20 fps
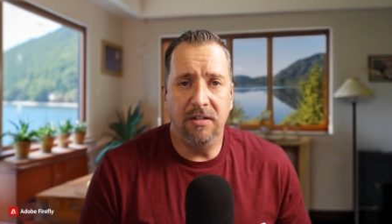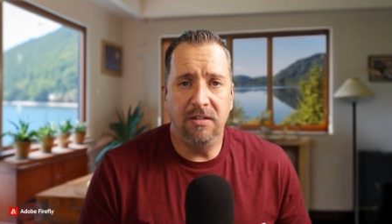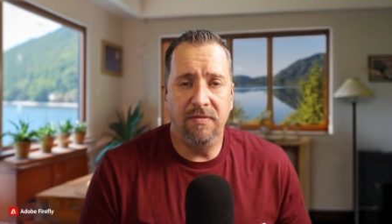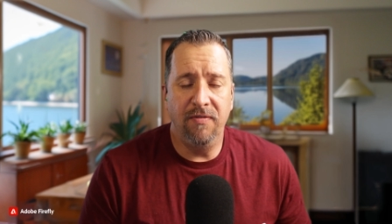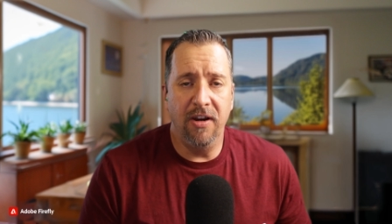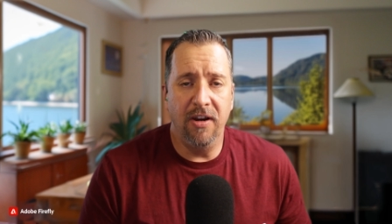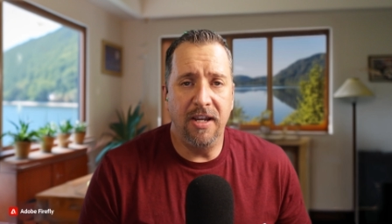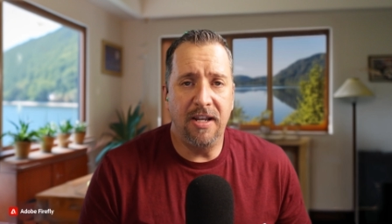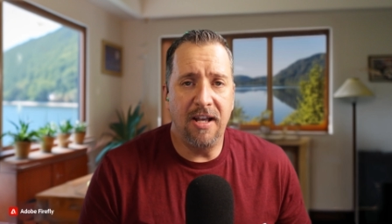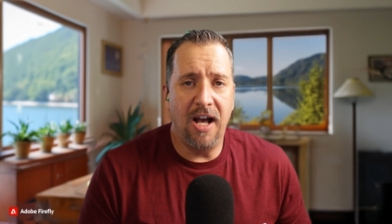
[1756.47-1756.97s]
It's
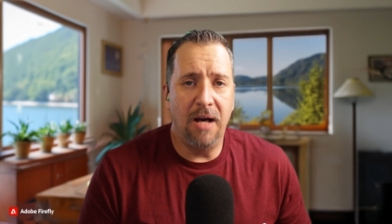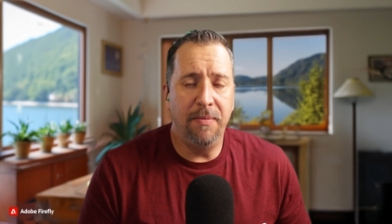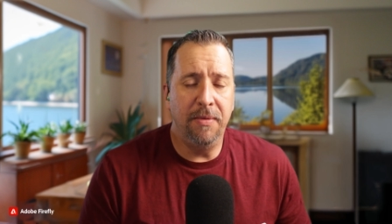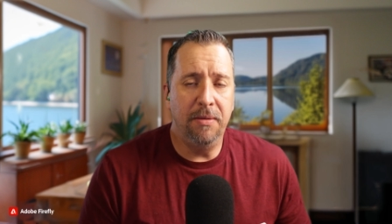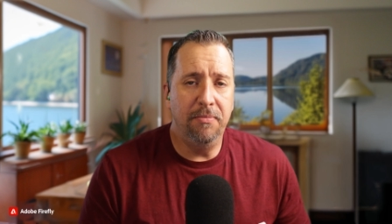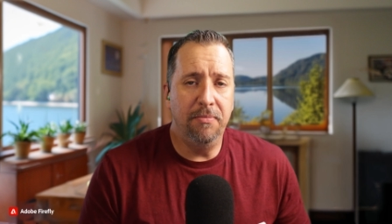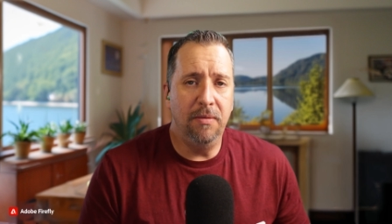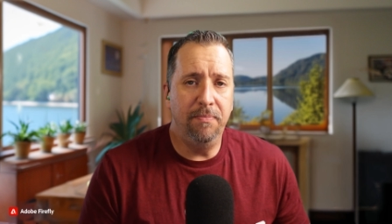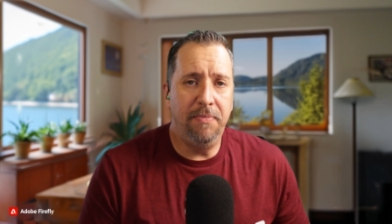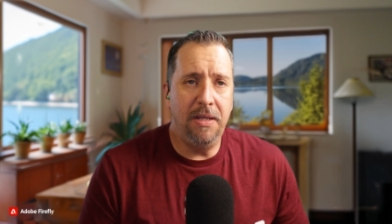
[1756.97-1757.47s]
very
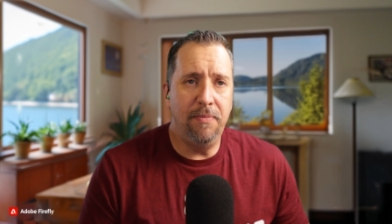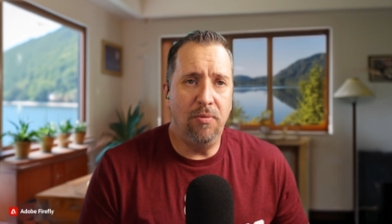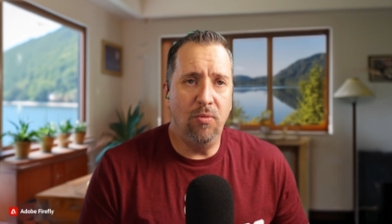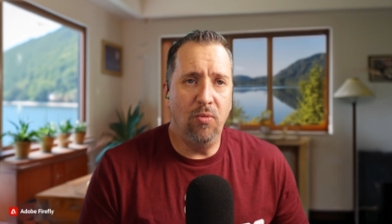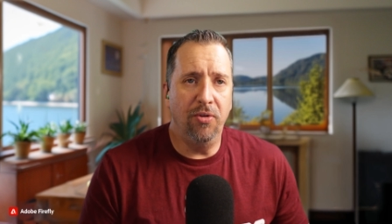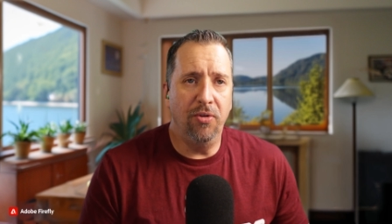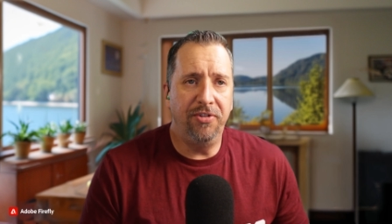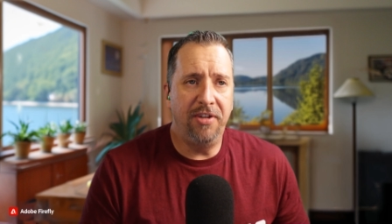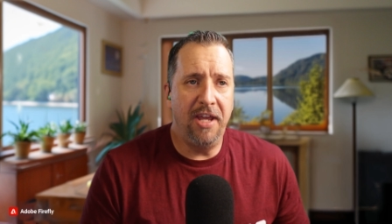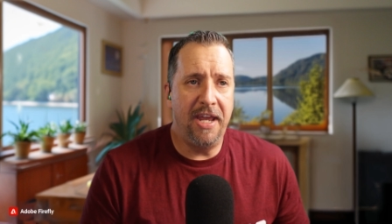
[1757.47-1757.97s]
common, but people
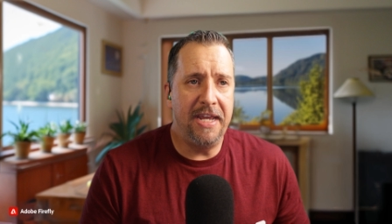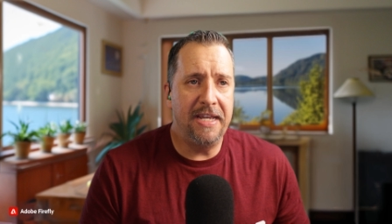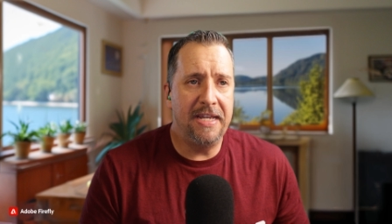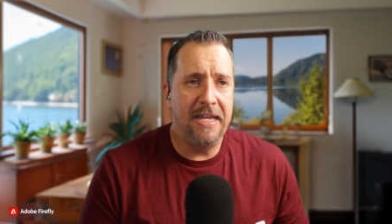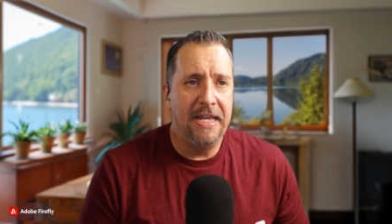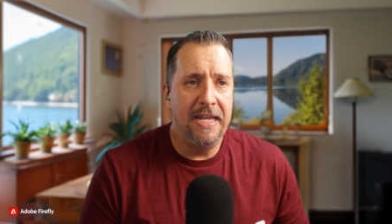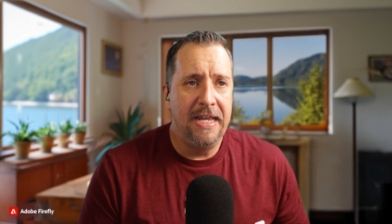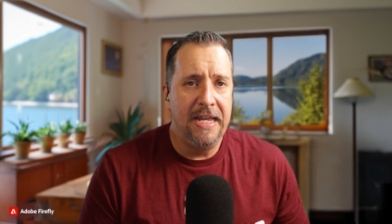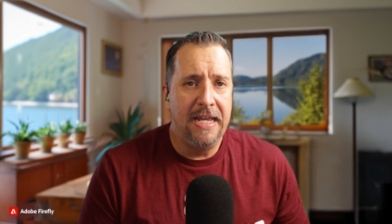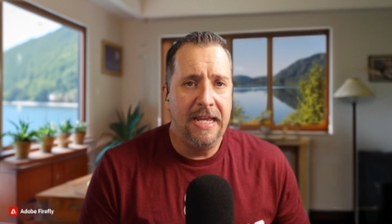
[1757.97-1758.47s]
will
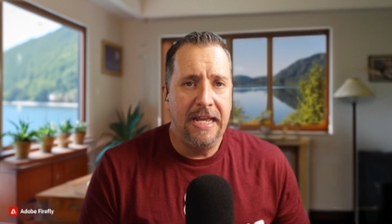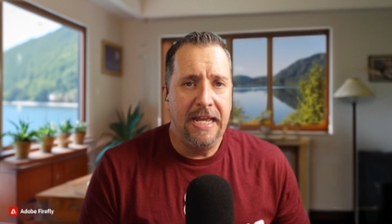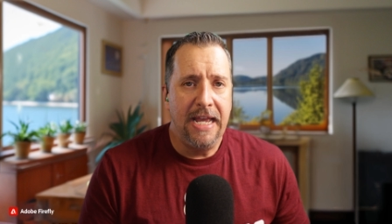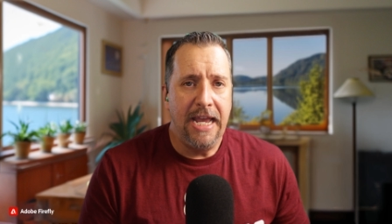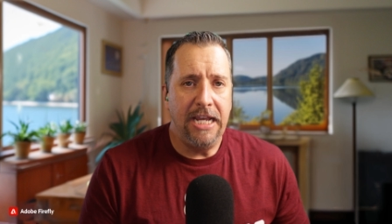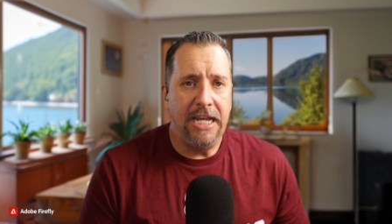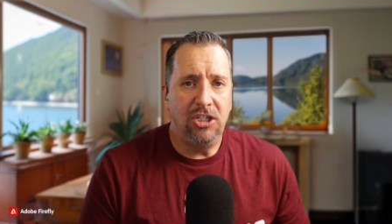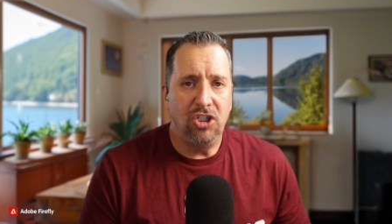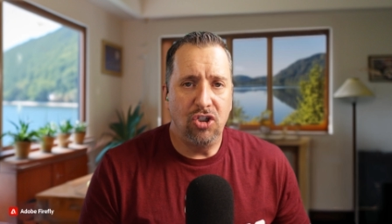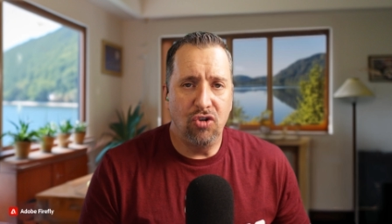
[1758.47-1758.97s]
take
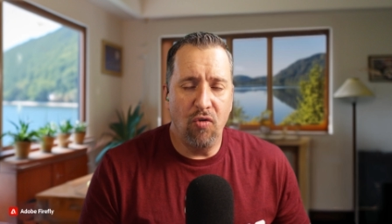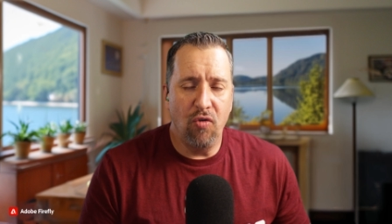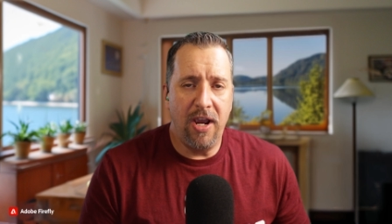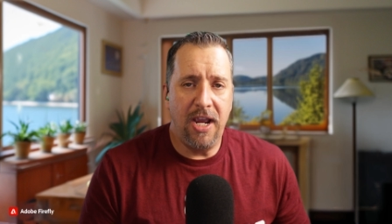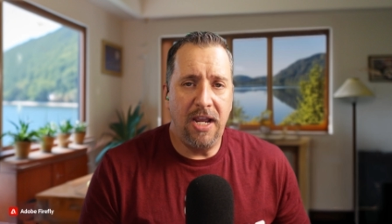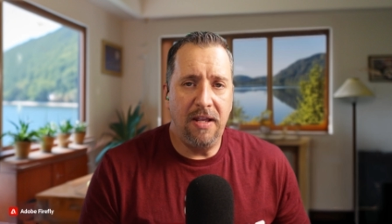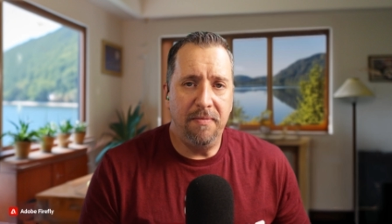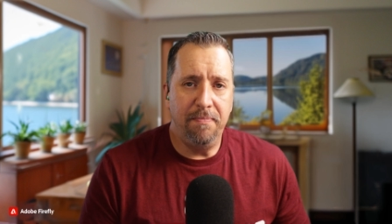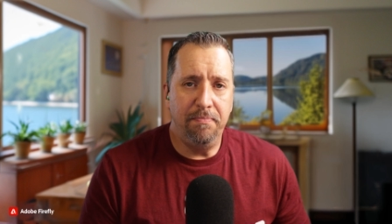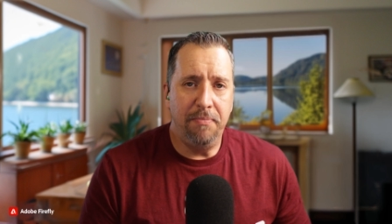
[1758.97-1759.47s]
a
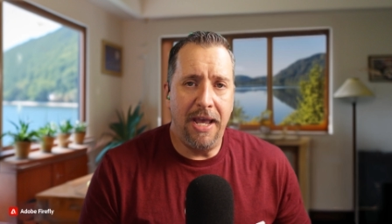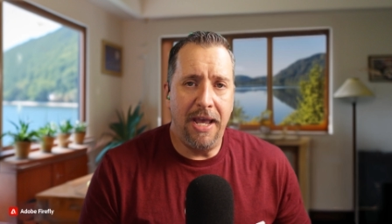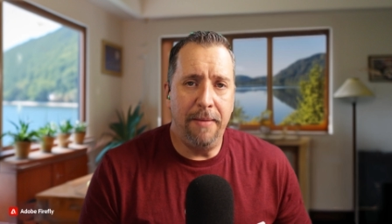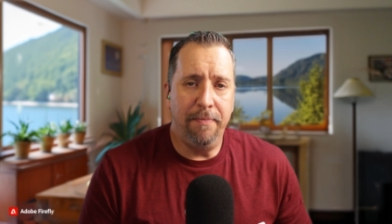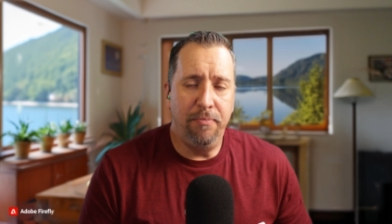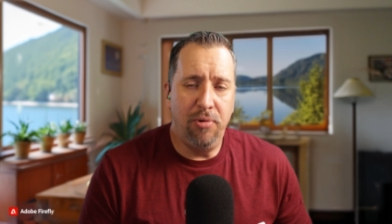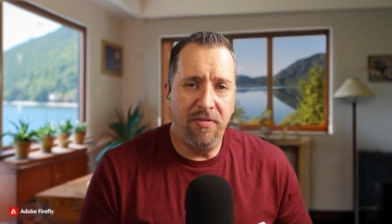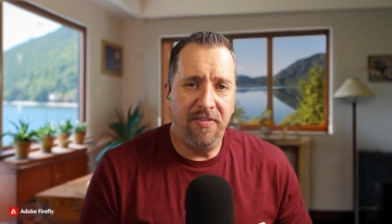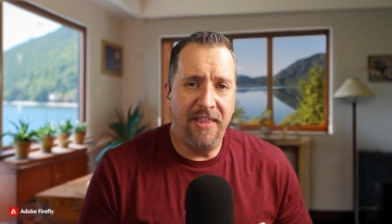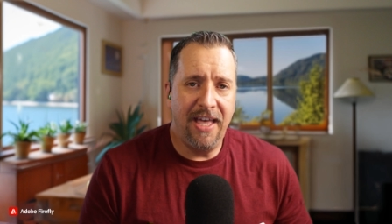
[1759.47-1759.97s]
tray
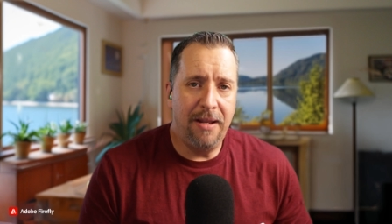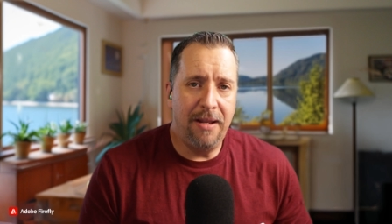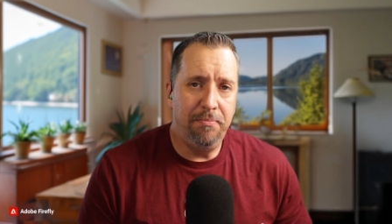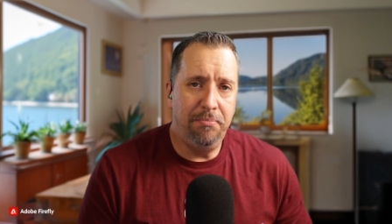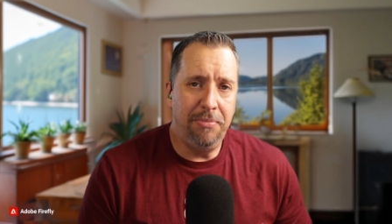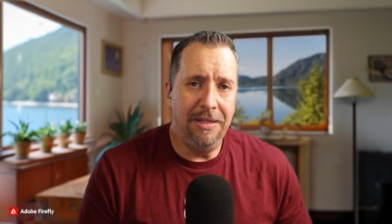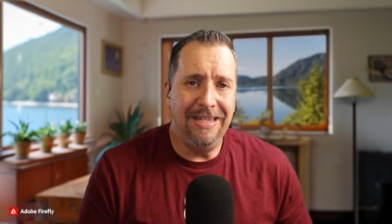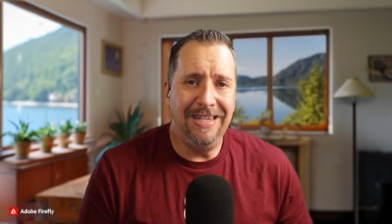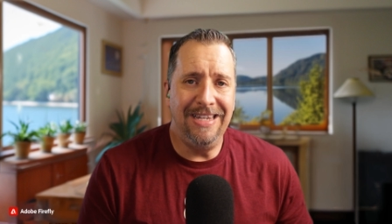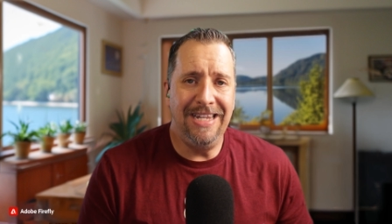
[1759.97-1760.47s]
and put
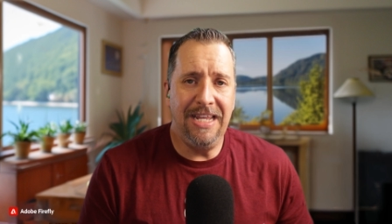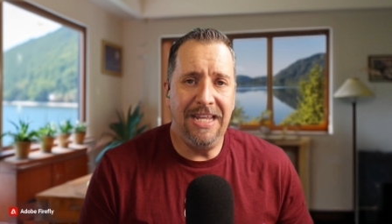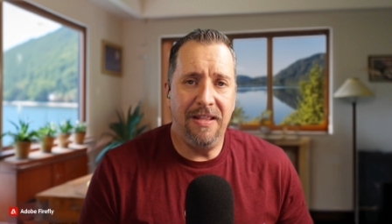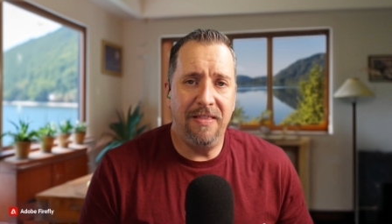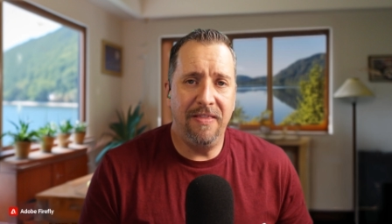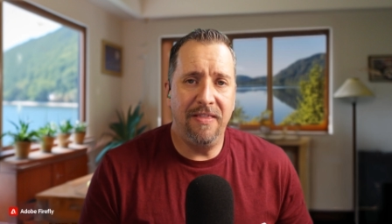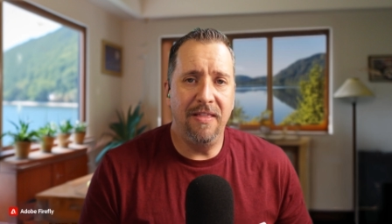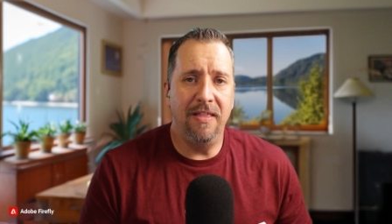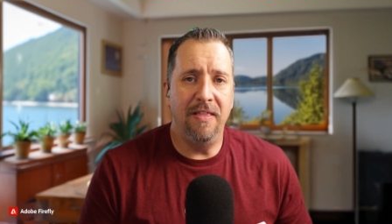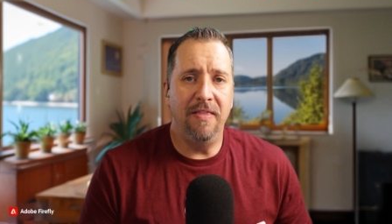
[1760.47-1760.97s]
that
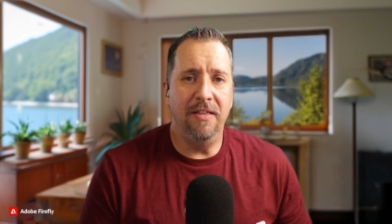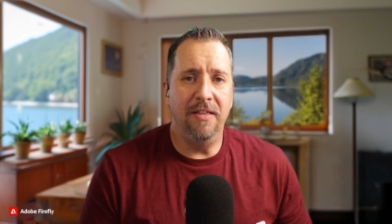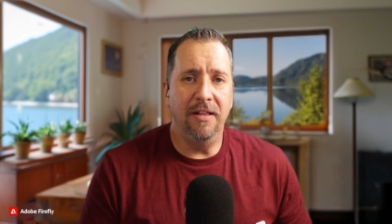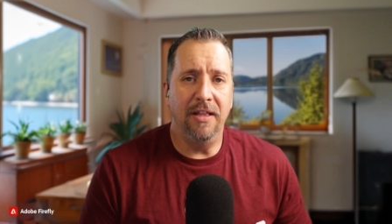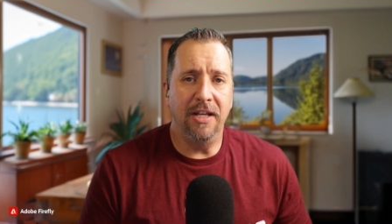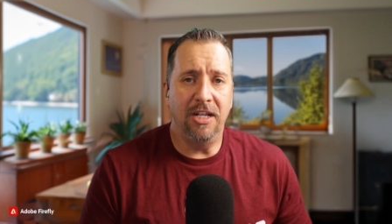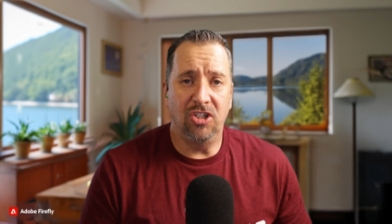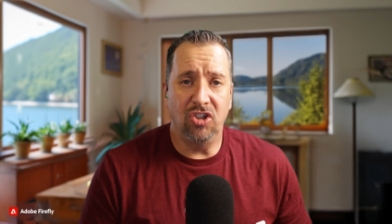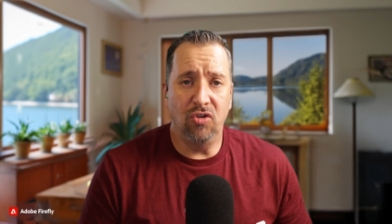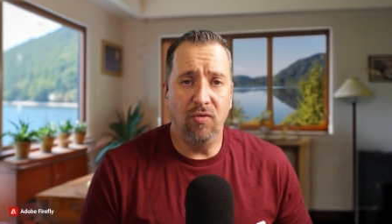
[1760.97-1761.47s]
beneath the
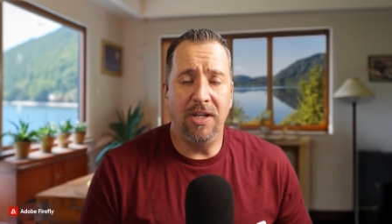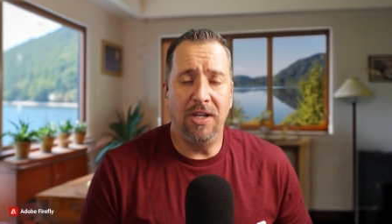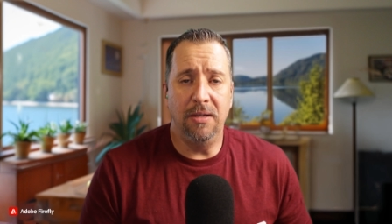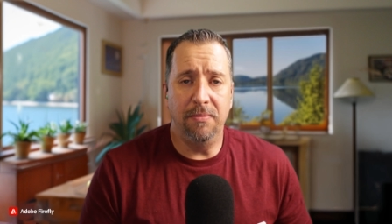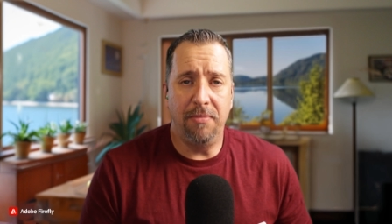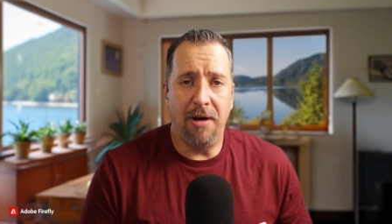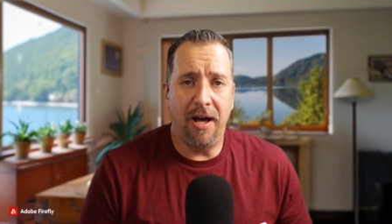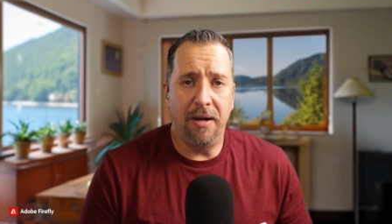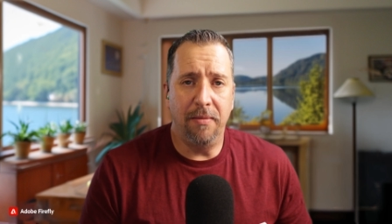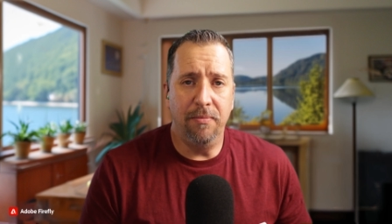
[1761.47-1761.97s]
like a
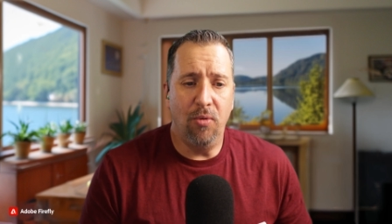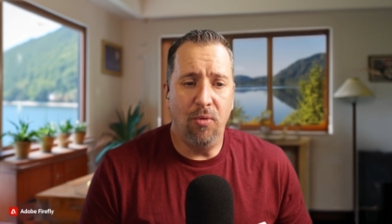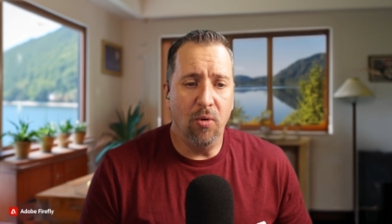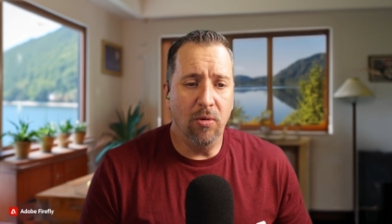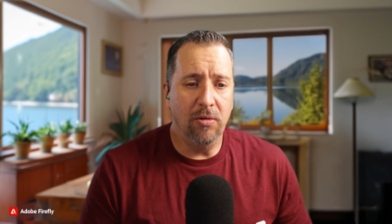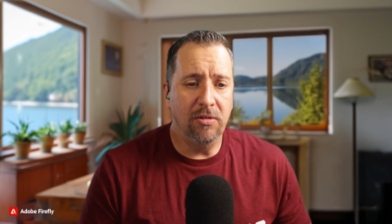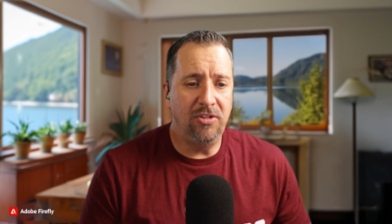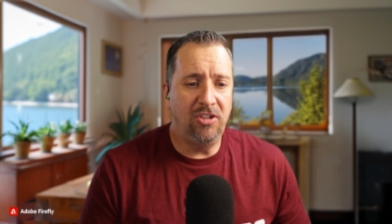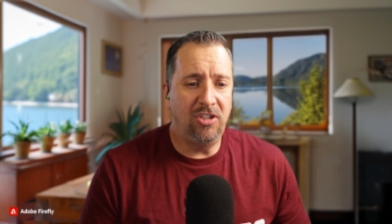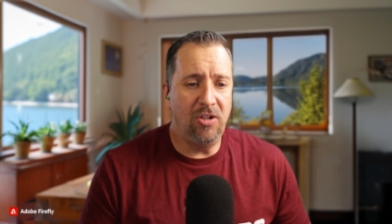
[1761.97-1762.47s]
screened bottom board.